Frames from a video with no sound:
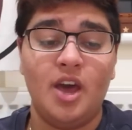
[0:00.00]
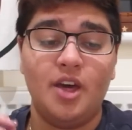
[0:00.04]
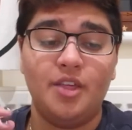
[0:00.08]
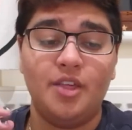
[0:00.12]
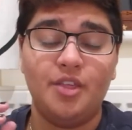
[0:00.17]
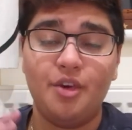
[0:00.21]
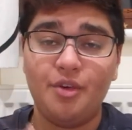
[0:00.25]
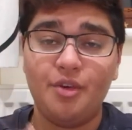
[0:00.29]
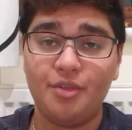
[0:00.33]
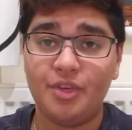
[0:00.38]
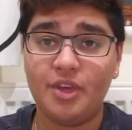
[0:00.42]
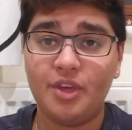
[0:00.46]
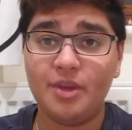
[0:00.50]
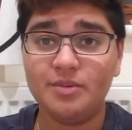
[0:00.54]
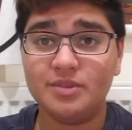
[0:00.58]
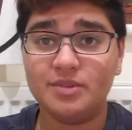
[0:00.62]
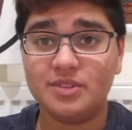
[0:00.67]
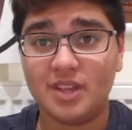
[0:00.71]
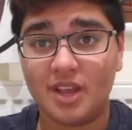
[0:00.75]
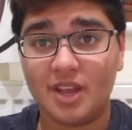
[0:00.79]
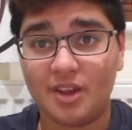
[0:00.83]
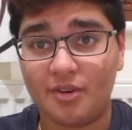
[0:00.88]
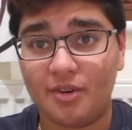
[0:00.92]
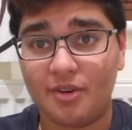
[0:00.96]
The
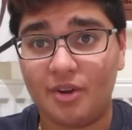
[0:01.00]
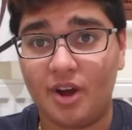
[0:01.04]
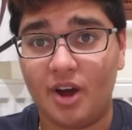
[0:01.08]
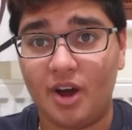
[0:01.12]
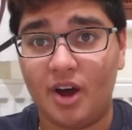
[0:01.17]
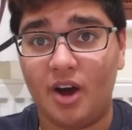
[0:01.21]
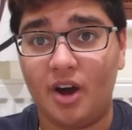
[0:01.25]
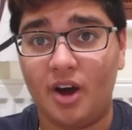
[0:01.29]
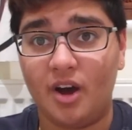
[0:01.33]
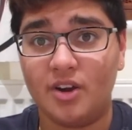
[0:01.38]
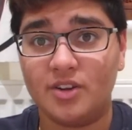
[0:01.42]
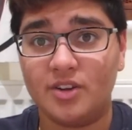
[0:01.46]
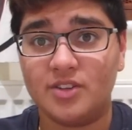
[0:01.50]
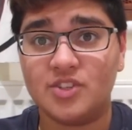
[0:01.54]
themes that are